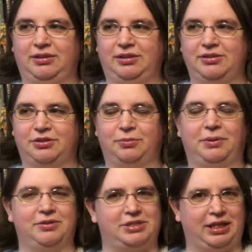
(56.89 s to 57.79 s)
his older
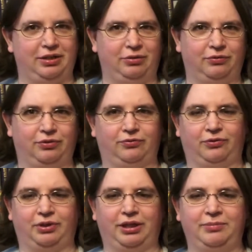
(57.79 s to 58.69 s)
brother's taking over
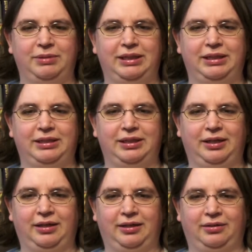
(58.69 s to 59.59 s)
for the company,
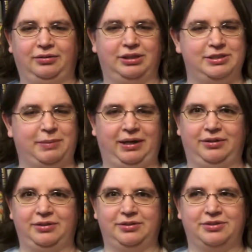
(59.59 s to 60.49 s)
or his
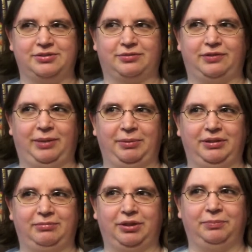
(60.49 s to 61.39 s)
parents or
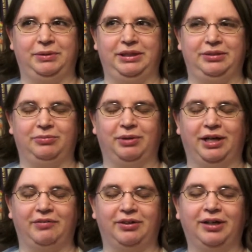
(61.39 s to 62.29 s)
family company,
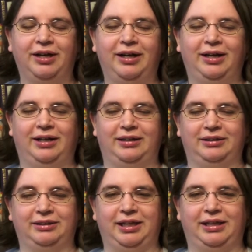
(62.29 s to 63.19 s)
whatever.
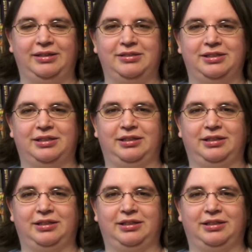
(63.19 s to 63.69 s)
And